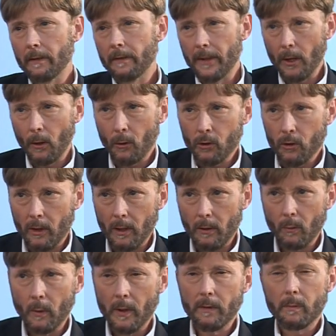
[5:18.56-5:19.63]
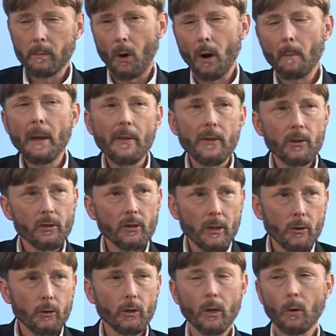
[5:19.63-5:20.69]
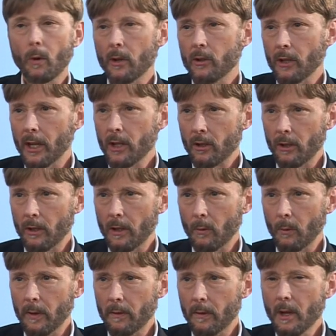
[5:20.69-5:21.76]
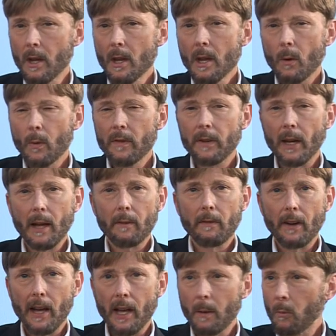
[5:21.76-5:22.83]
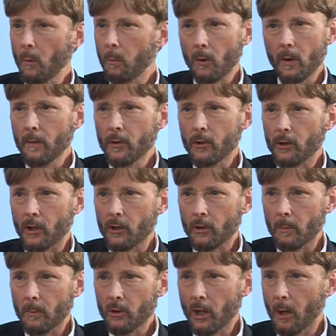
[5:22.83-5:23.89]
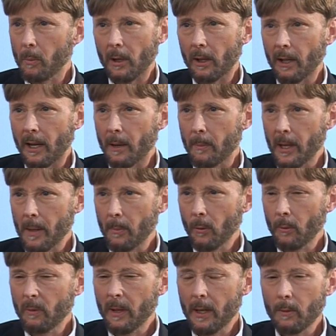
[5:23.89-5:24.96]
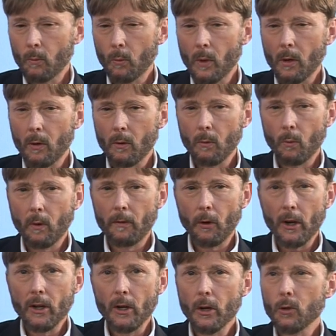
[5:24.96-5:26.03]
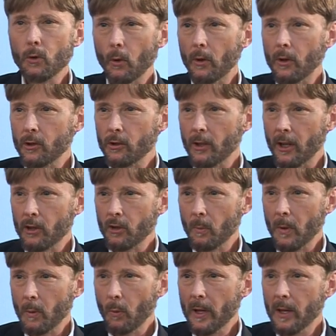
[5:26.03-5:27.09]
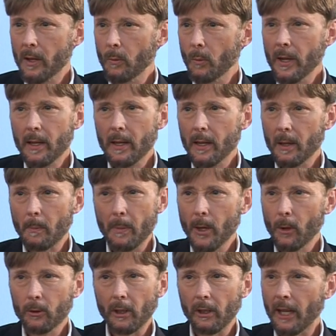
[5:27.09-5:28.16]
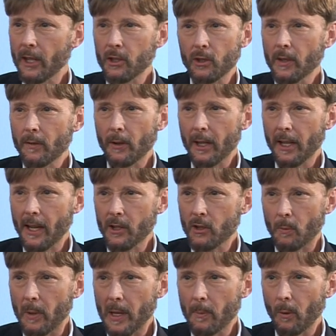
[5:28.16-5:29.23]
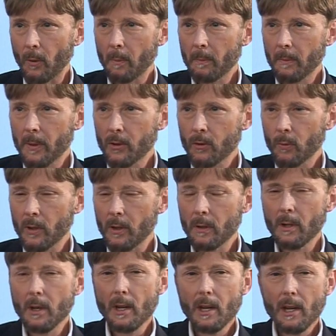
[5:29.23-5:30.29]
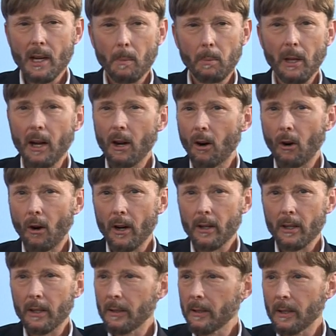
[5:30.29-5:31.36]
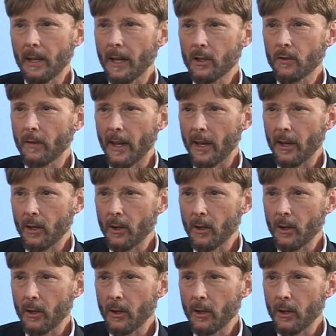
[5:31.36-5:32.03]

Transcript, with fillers: of fields. You know, we've, HeartMath is an interesting organization that we've we've got a viable, proven system. It's helping a lot of people, and we're we're very neutral in a sense. I mean, we we can appeal to lots of different kinds of people, because when you apply heart, it, it adds value